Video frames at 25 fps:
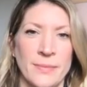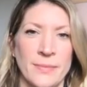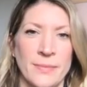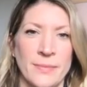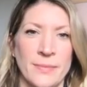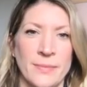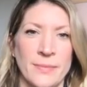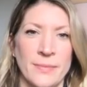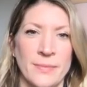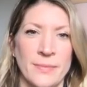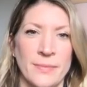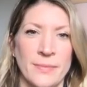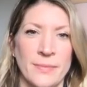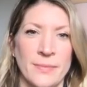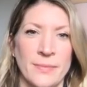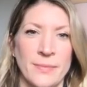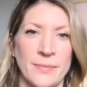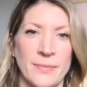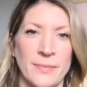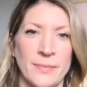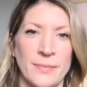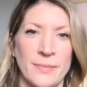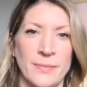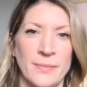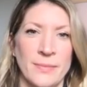
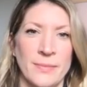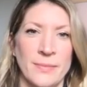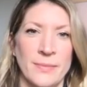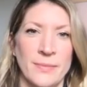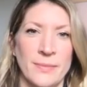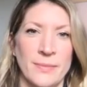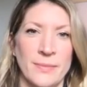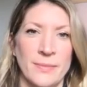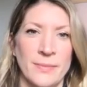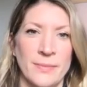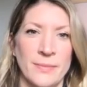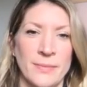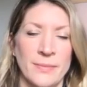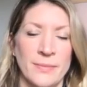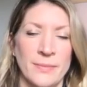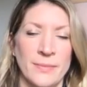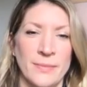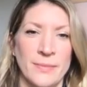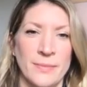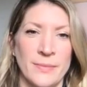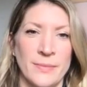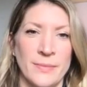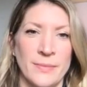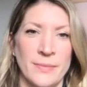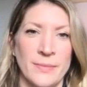
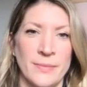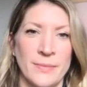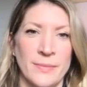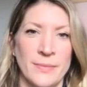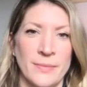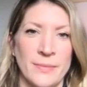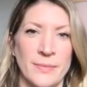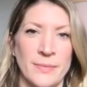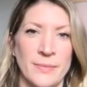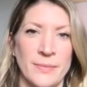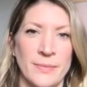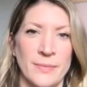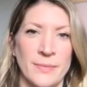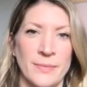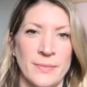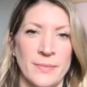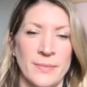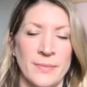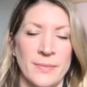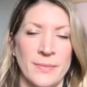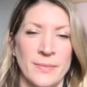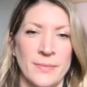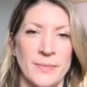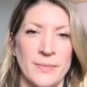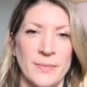
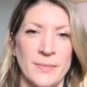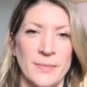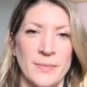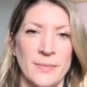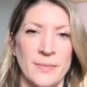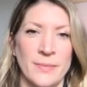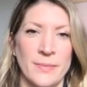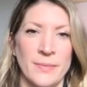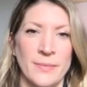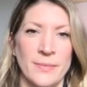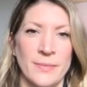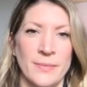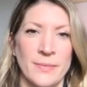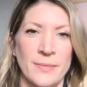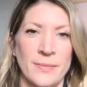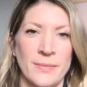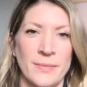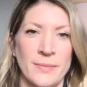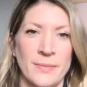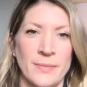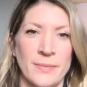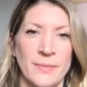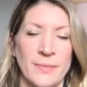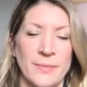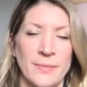
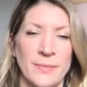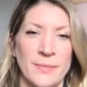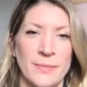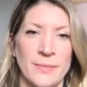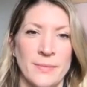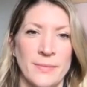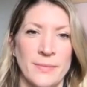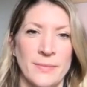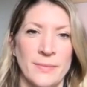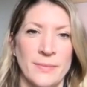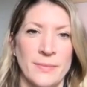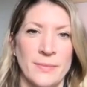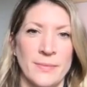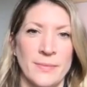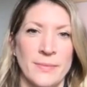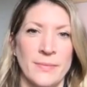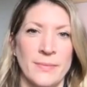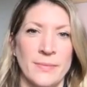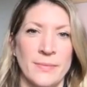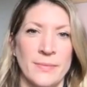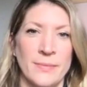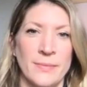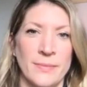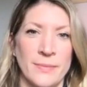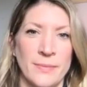
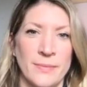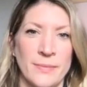[no speech]